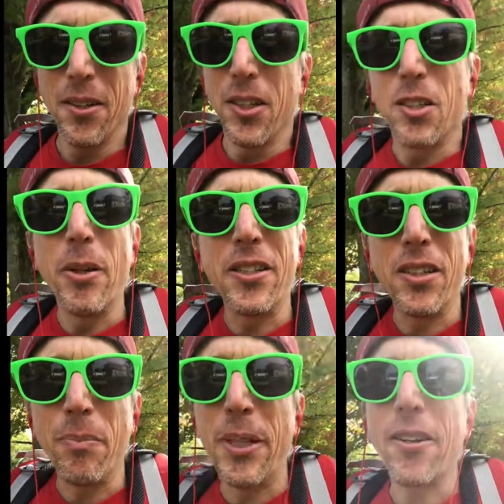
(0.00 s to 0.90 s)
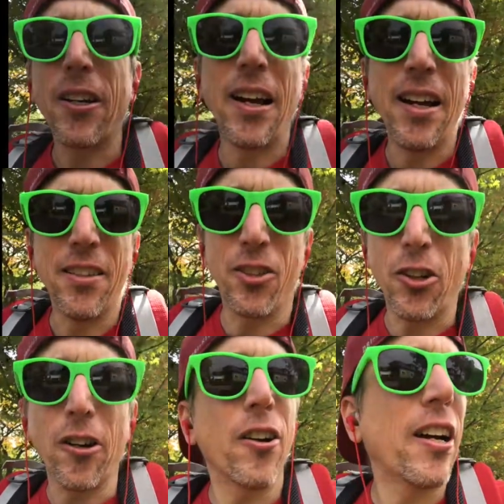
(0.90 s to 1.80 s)
Spence is a bigger guy, he's a
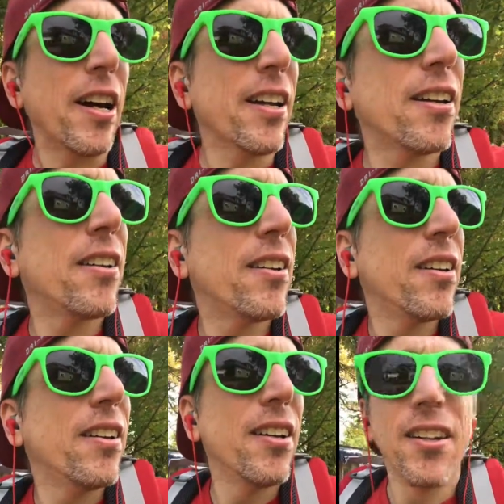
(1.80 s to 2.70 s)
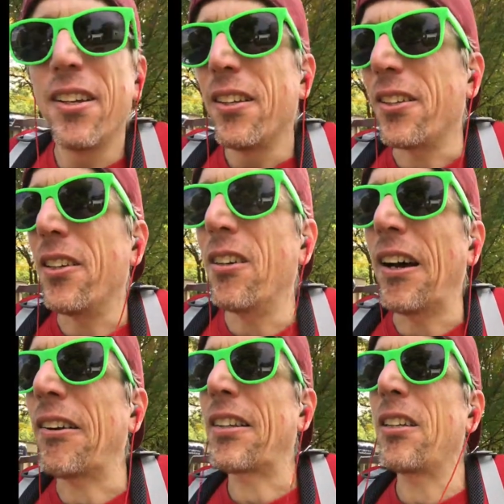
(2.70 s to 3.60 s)
stronger guy. You know,
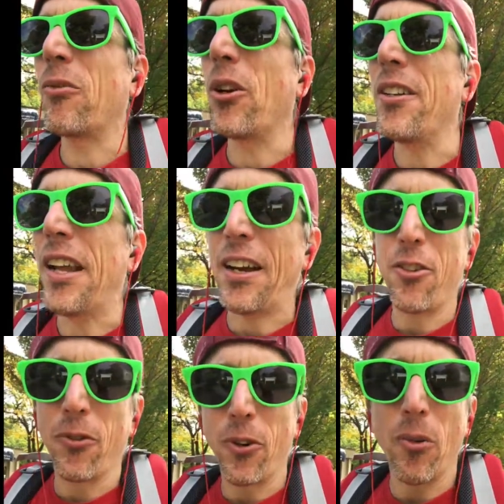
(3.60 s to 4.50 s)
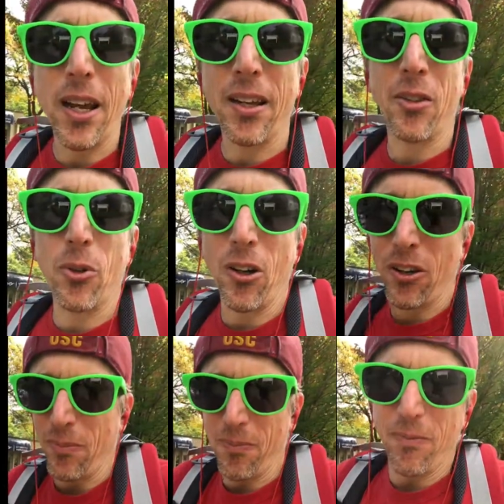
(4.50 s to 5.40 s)
I don't like the word natural for weight because we're
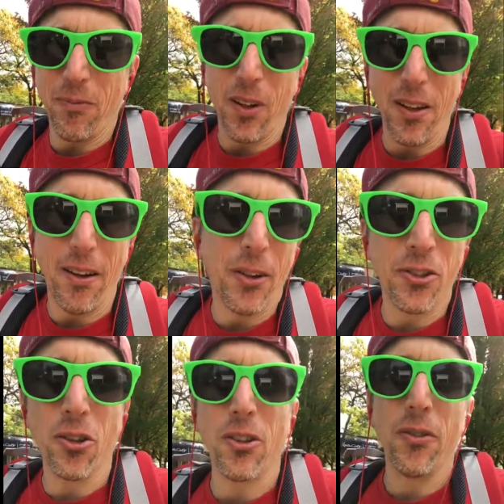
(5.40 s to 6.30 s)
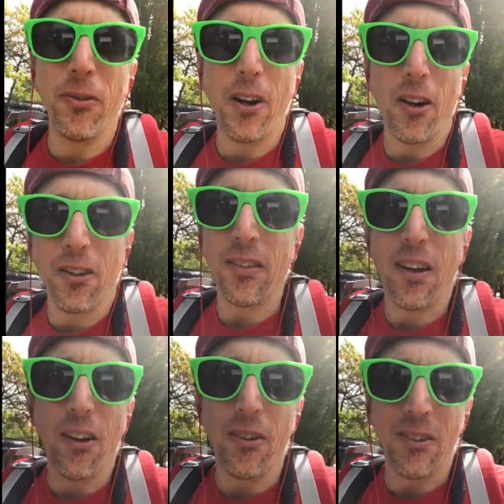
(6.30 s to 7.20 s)
all a result of
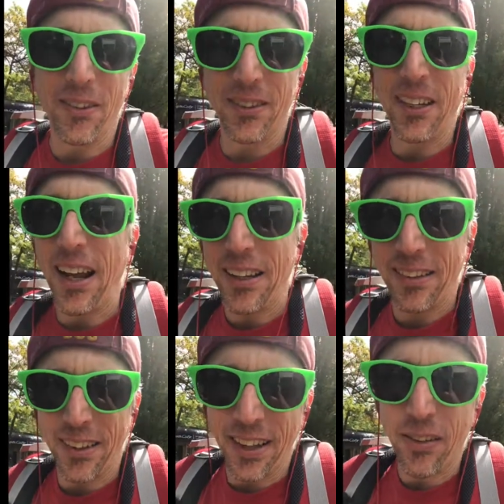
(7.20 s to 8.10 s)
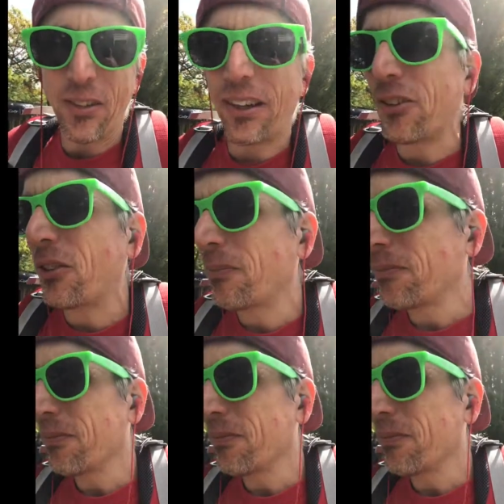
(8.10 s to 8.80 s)
our diets and lifestyles.